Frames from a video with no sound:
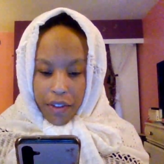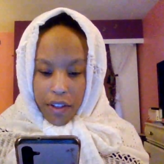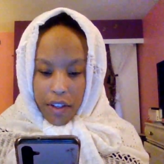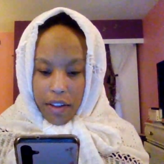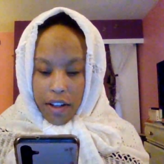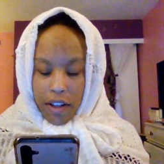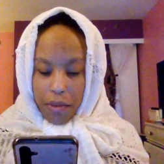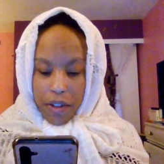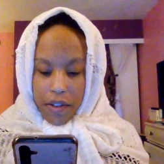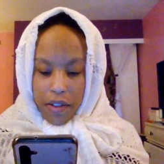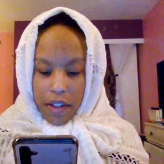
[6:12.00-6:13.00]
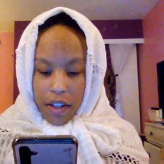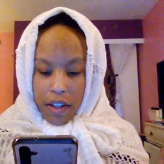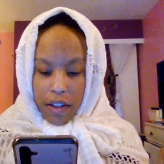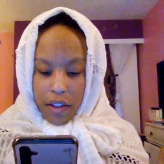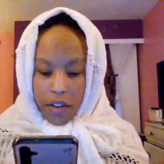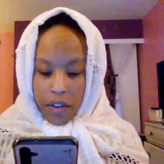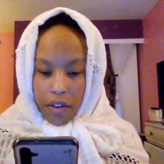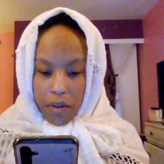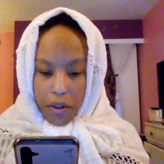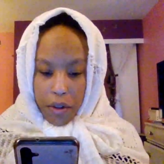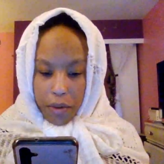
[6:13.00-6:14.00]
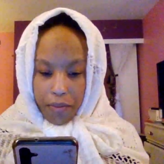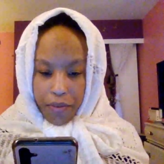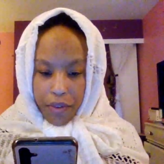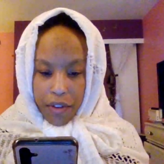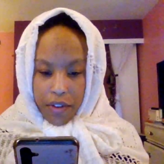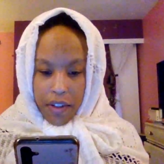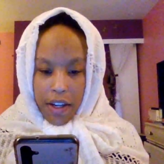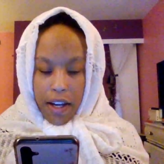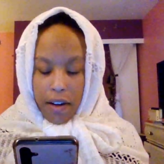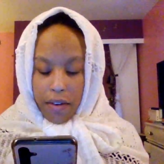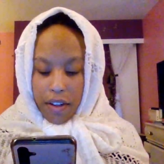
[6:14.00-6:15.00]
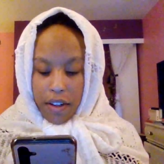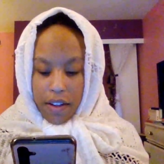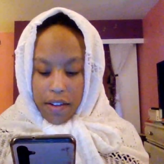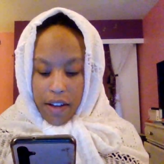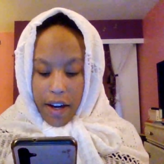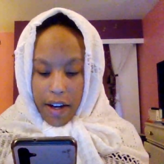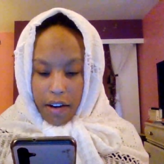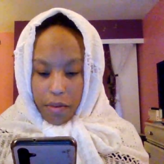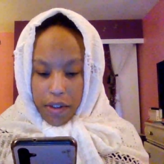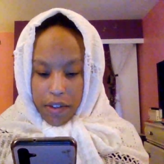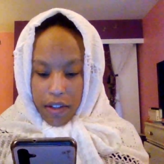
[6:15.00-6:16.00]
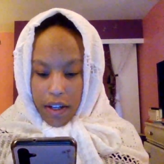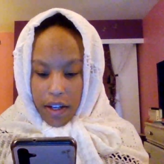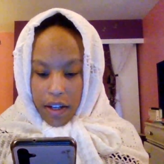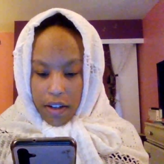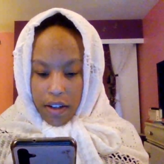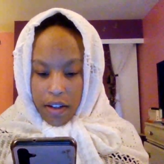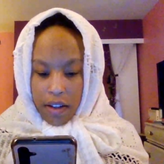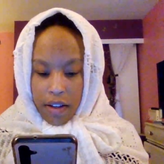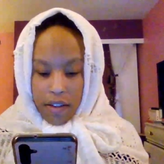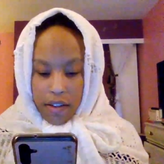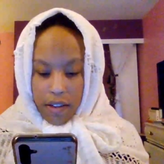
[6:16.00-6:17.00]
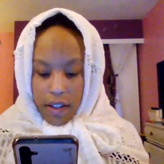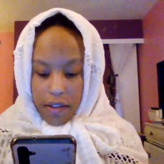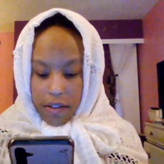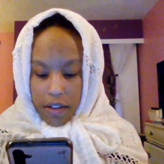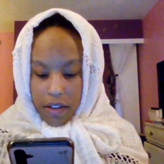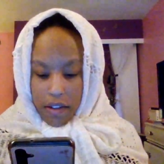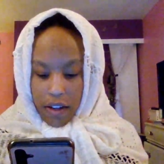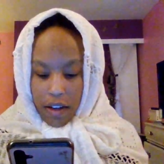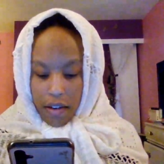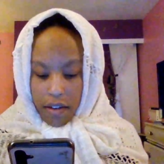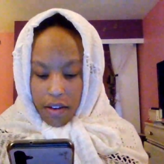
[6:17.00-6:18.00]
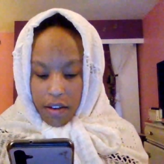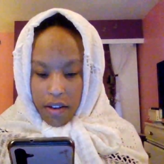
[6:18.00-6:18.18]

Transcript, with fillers: and then we see Yuru, take out his dagger once again, slice in the teeth.